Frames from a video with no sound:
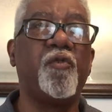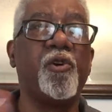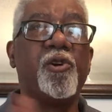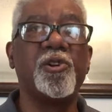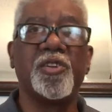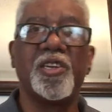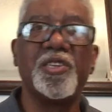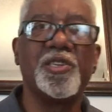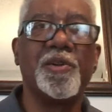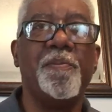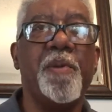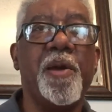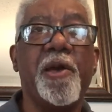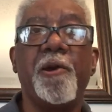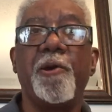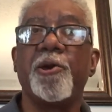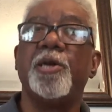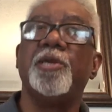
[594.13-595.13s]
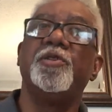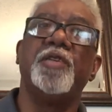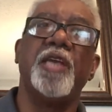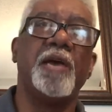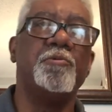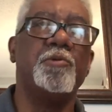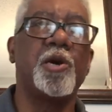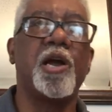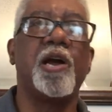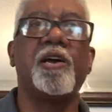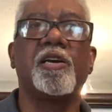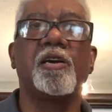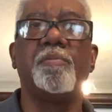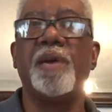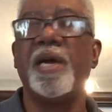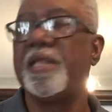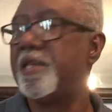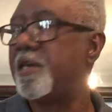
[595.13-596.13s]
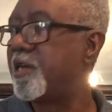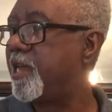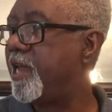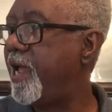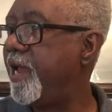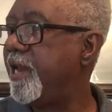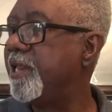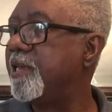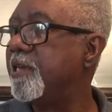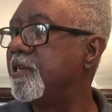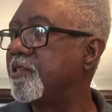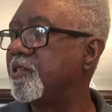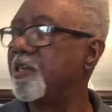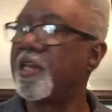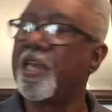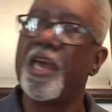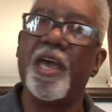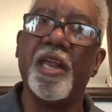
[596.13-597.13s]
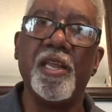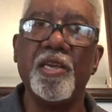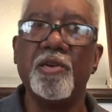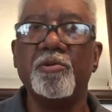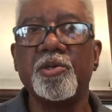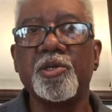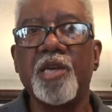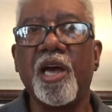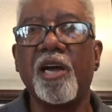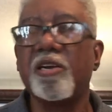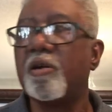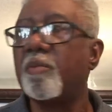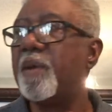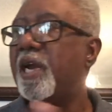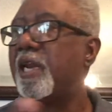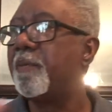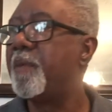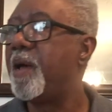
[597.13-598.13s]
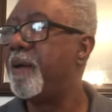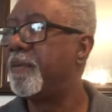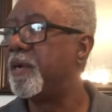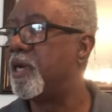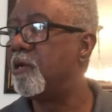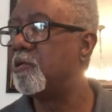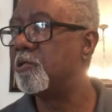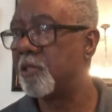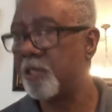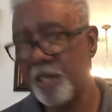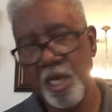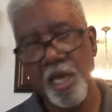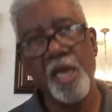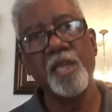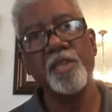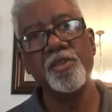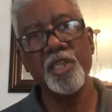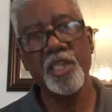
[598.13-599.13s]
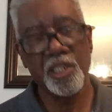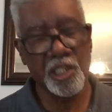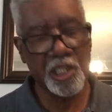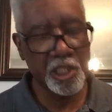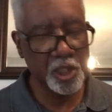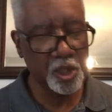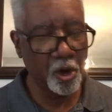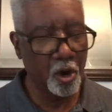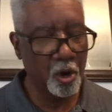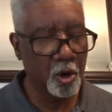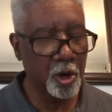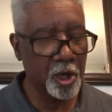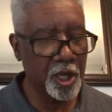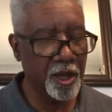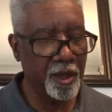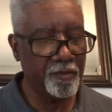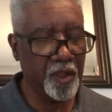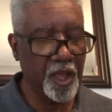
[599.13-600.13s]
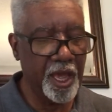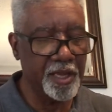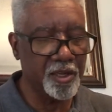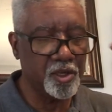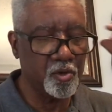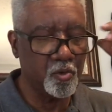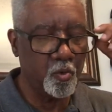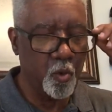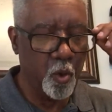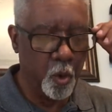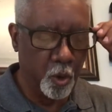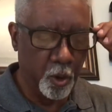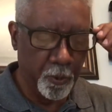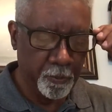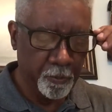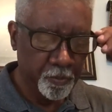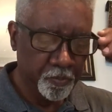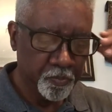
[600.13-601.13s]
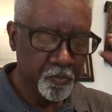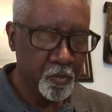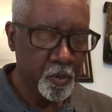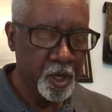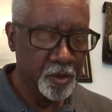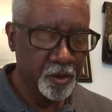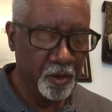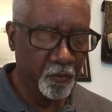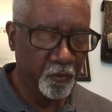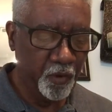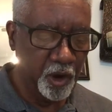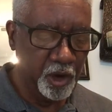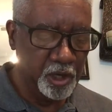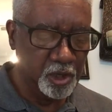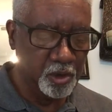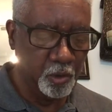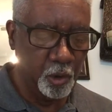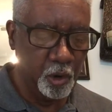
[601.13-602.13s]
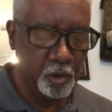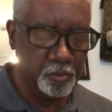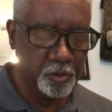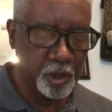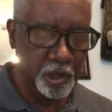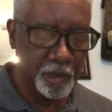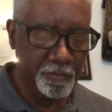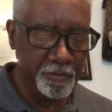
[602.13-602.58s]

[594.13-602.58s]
first the Sumerians, they were conquered by the Akkadians was conquered by the Babylonians. This is the order of the ancient world. The first group to